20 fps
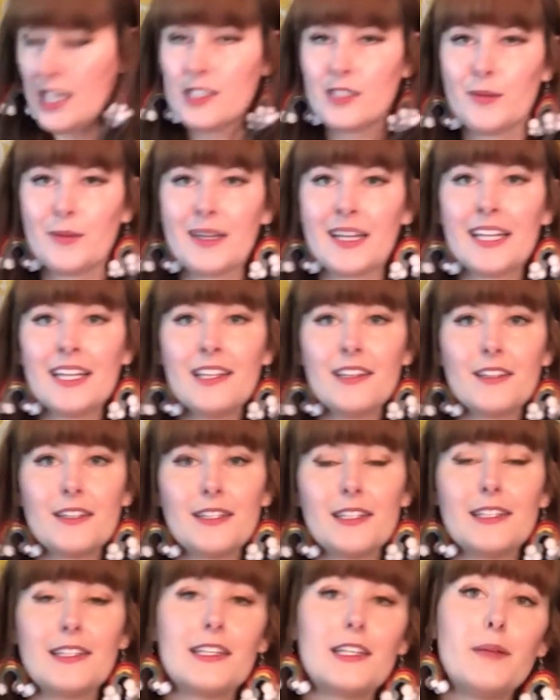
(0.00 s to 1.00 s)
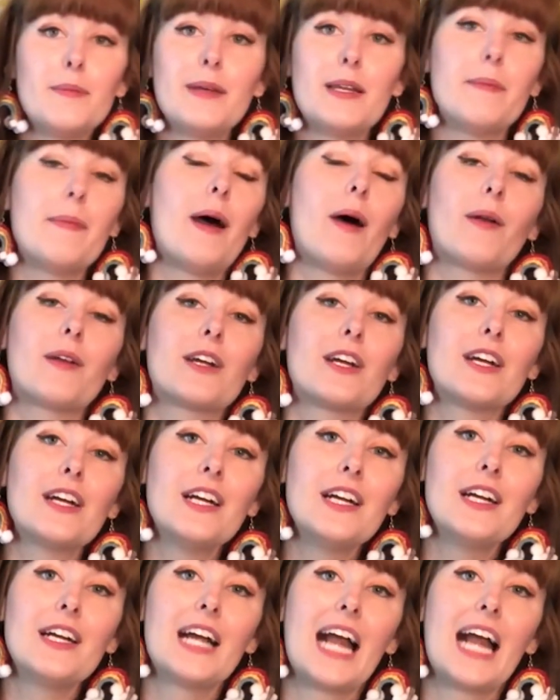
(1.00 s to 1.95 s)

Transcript: So we're gonna learn a little bit about her,